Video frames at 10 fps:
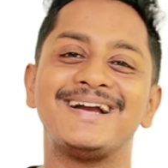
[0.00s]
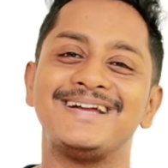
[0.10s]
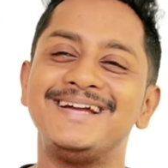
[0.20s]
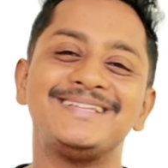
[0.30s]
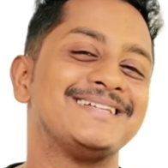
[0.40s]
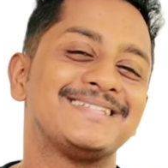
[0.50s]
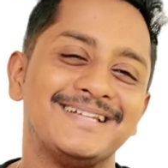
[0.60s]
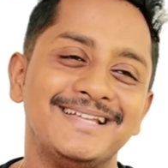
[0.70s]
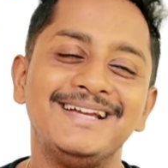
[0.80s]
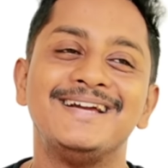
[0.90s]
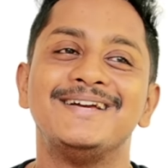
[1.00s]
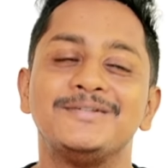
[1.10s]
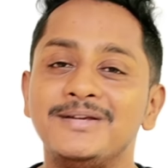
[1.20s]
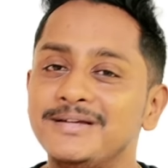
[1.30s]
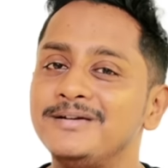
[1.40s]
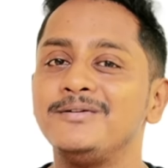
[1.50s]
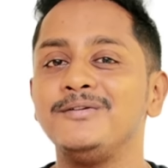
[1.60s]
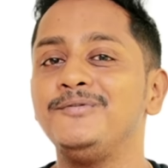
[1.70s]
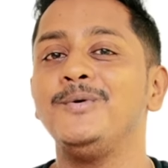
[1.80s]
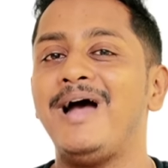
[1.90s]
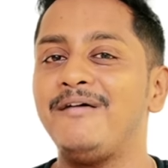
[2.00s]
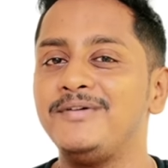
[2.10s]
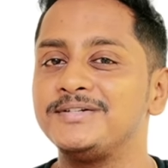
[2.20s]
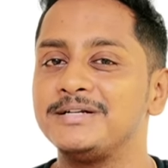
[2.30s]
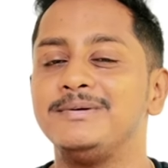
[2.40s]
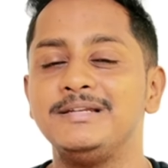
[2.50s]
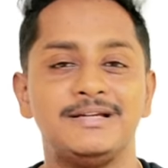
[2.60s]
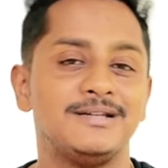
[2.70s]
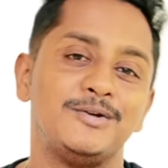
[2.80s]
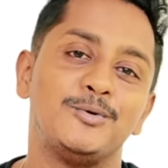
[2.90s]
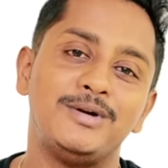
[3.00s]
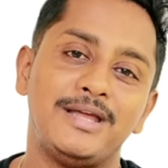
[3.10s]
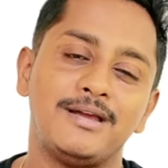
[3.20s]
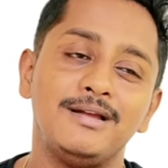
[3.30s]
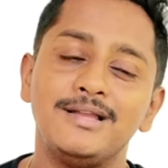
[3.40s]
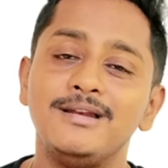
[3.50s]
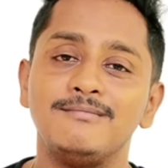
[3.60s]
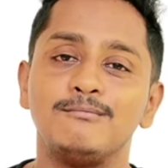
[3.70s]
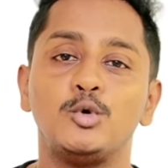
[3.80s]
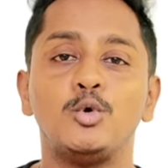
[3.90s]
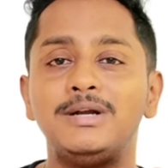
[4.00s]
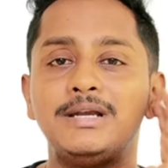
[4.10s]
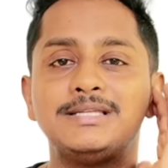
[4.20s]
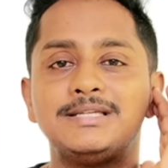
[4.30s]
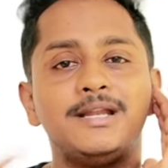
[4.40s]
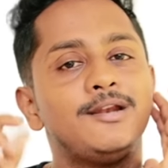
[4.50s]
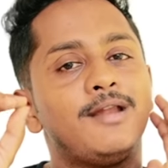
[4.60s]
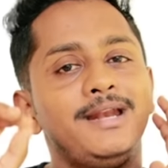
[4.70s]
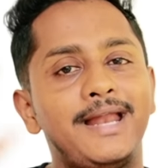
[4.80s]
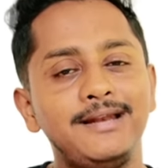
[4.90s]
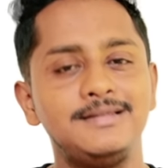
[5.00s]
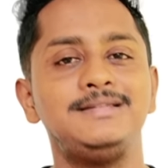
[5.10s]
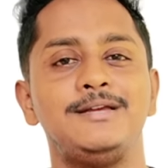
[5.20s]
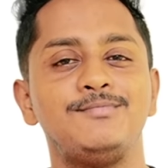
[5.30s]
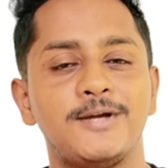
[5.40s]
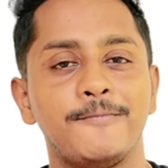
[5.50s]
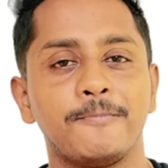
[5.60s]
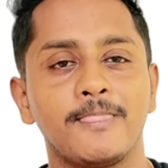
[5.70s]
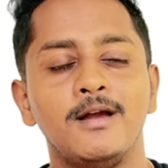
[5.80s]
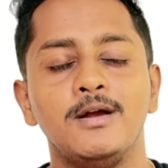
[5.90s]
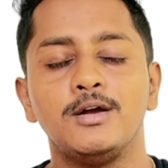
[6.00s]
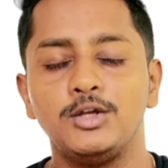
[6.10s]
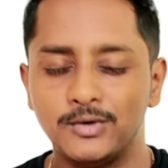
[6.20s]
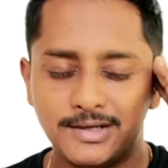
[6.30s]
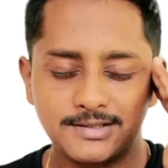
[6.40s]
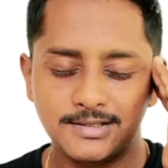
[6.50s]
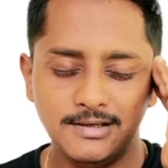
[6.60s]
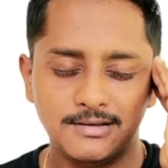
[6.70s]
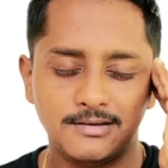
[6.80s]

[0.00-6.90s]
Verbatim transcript: Correct? Just kidding. So here, if you have a trouble here in note taking, then don't listen and write at the same time. You listen